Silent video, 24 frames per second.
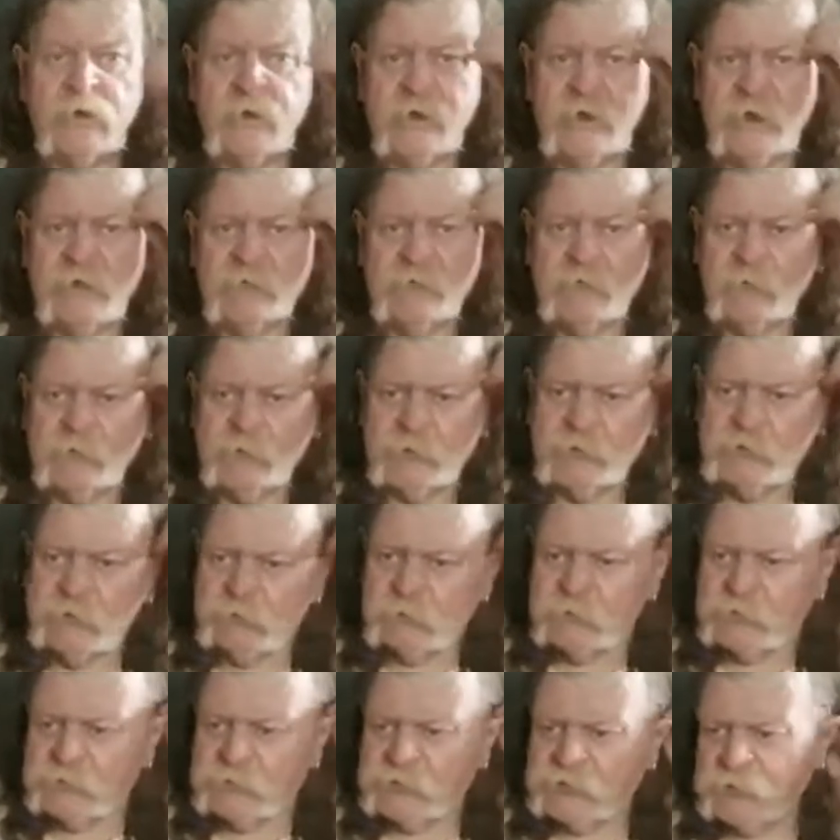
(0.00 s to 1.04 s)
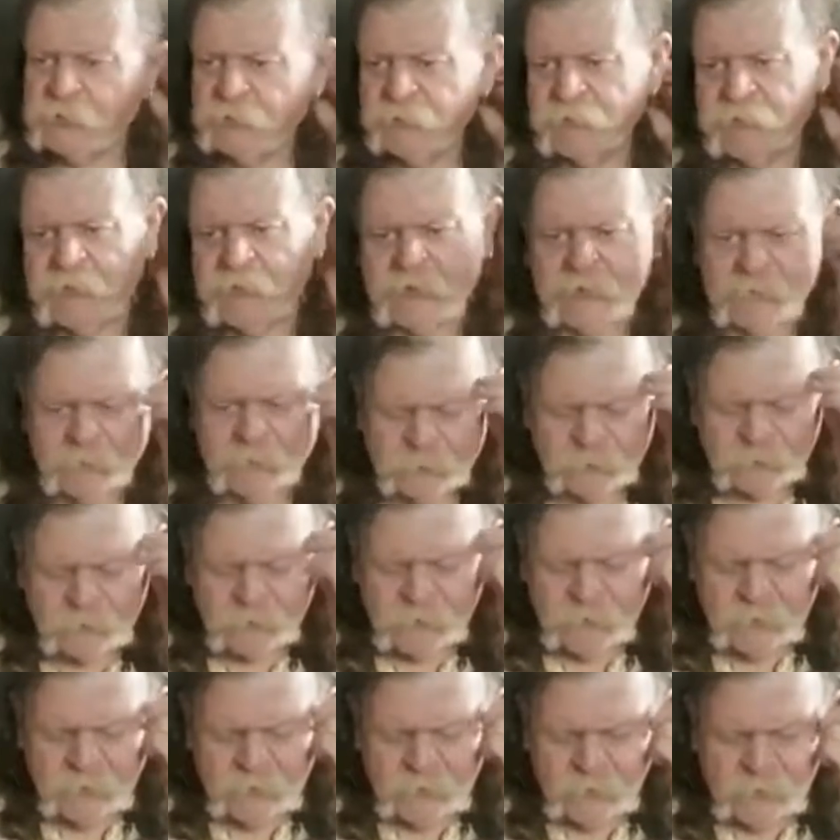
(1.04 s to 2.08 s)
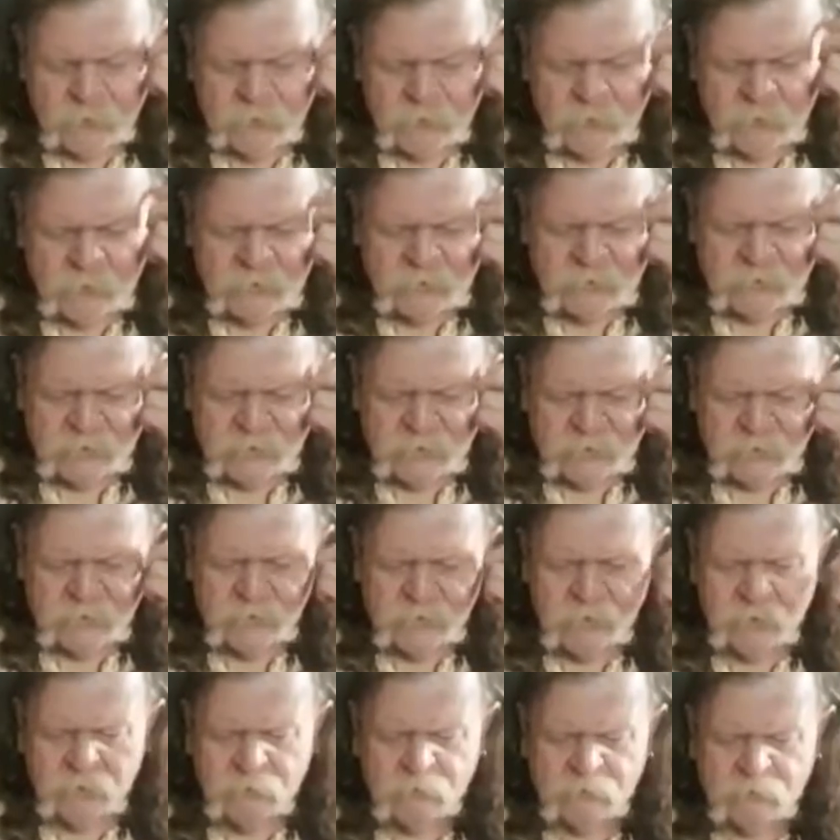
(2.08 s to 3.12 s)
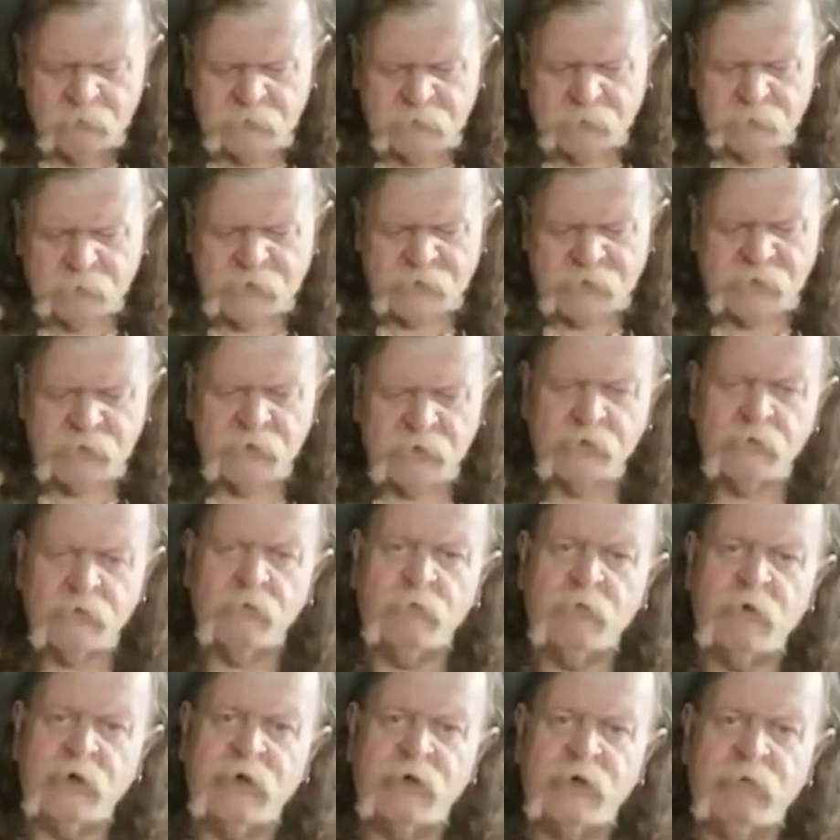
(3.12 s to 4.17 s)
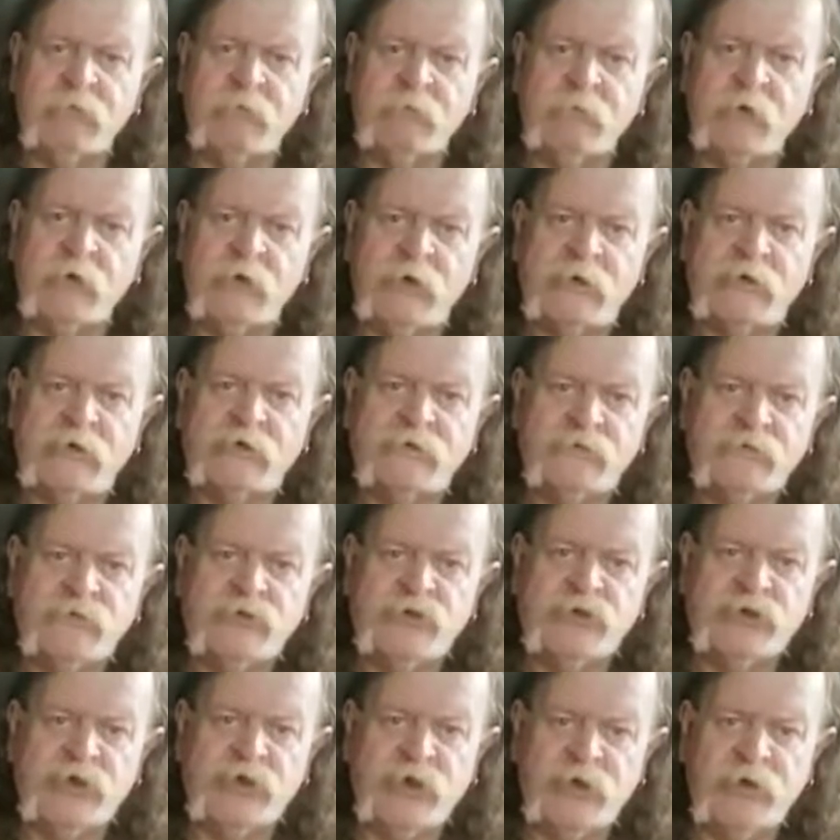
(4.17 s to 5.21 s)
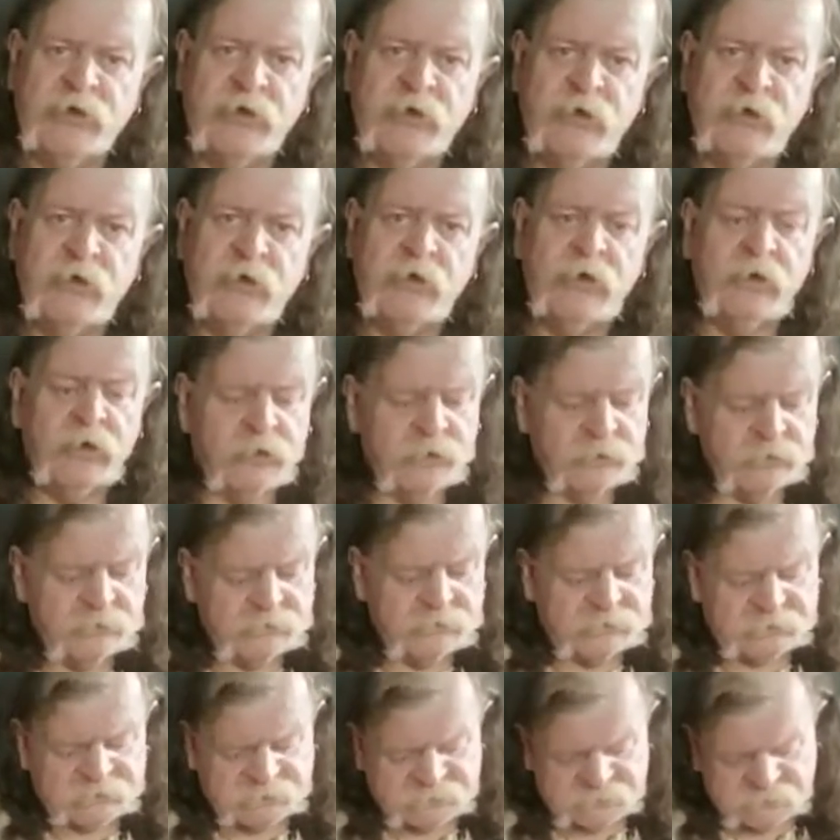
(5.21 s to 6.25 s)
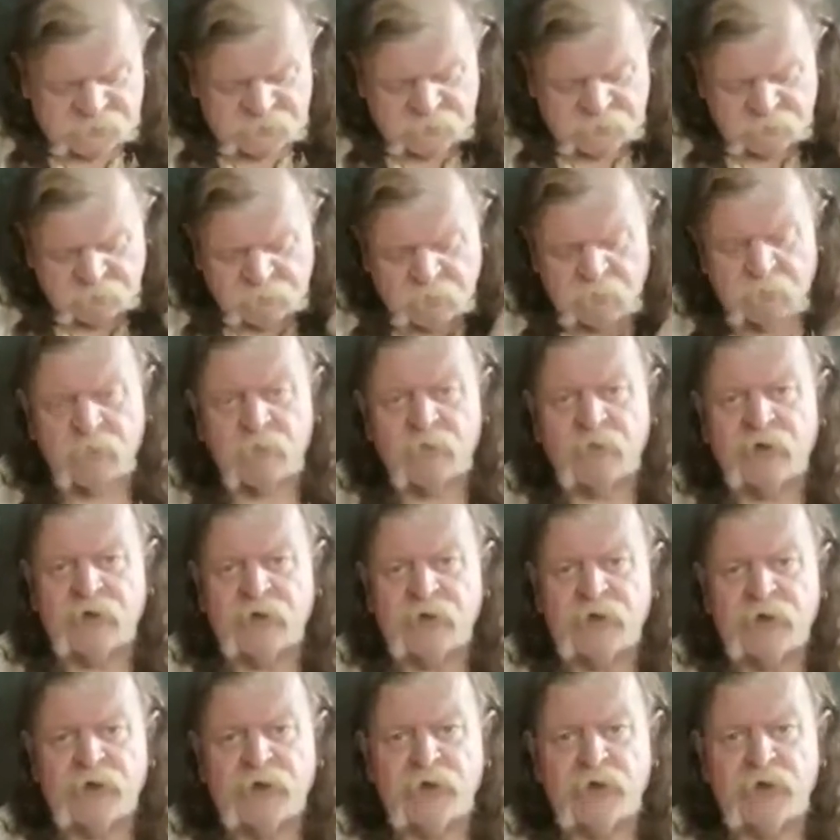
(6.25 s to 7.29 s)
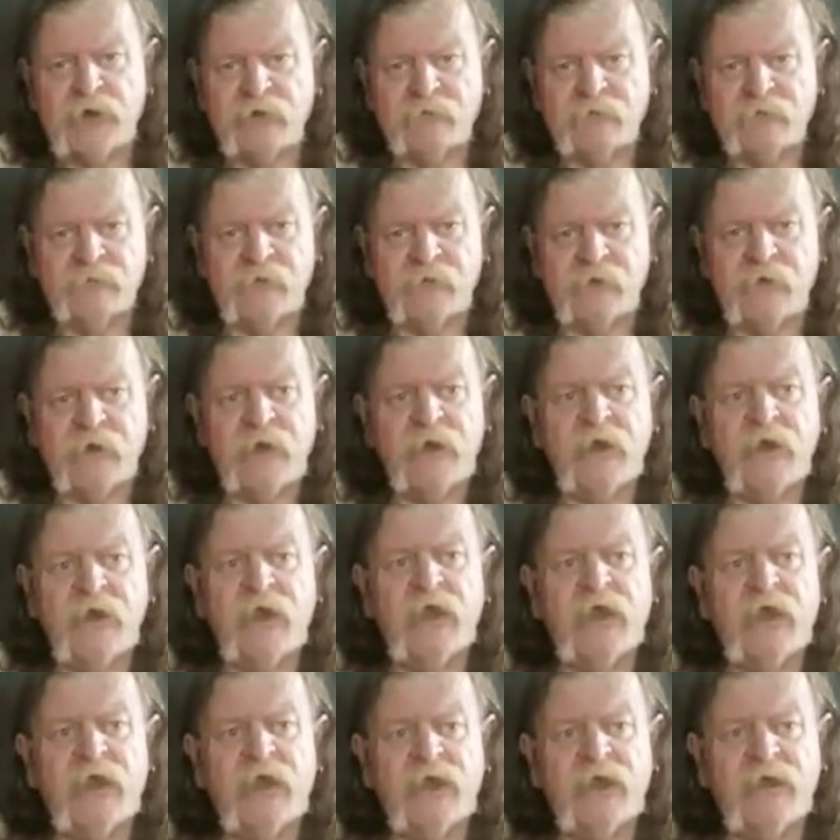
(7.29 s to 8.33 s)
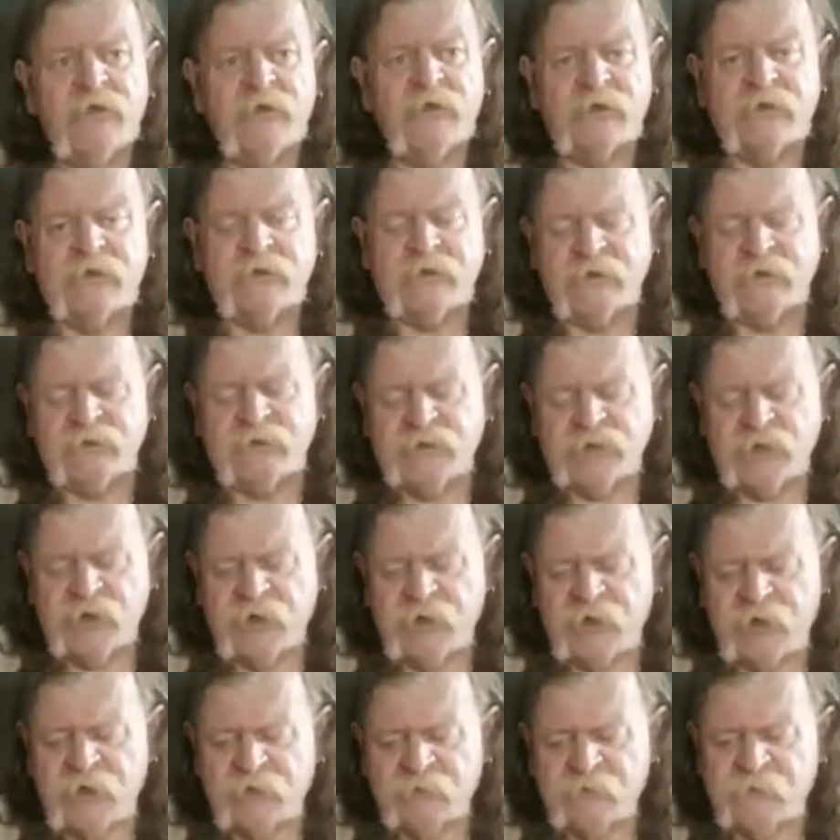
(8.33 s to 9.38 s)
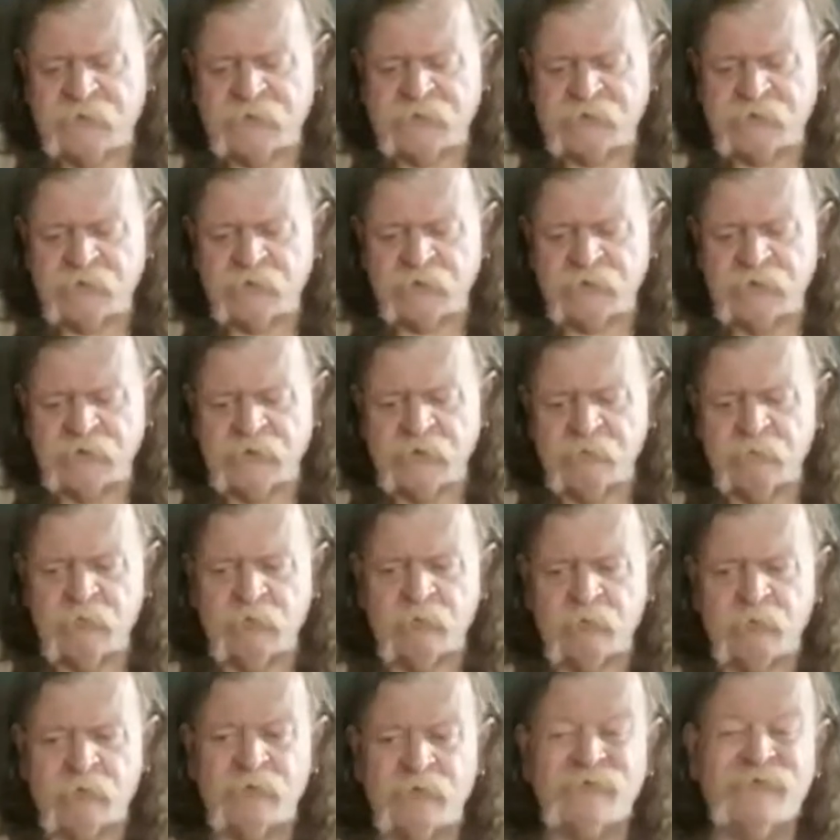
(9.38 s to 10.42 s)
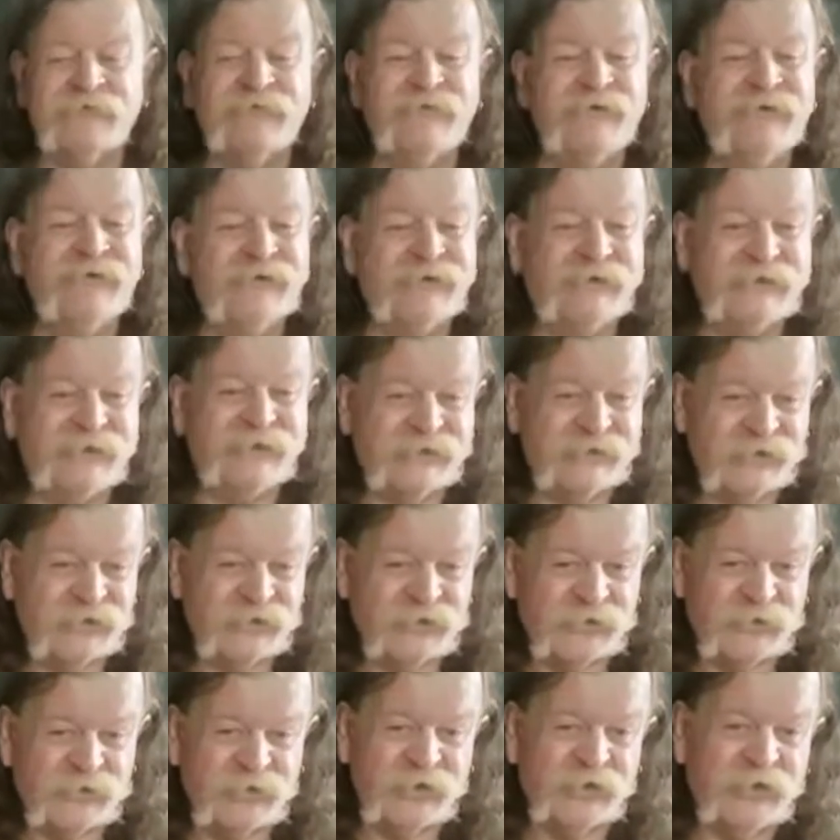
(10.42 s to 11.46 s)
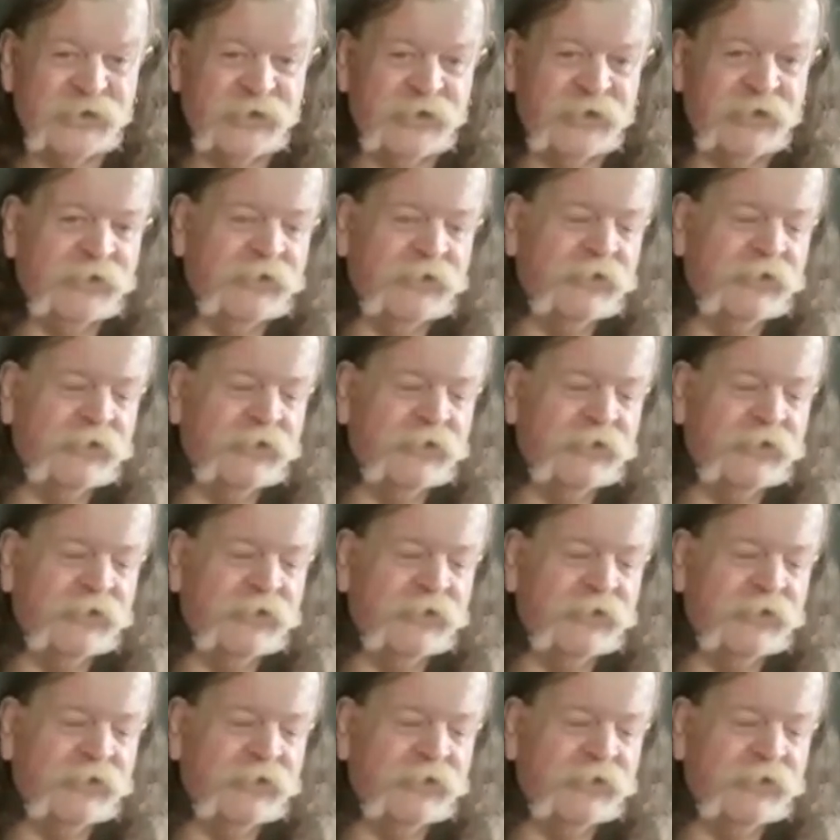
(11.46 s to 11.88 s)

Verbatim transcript: and everybody would rush up there and with a penny you could buy a pint of gin. You tested it by putting your knife in, in the gin. If it started to bubble, you didn't drink it.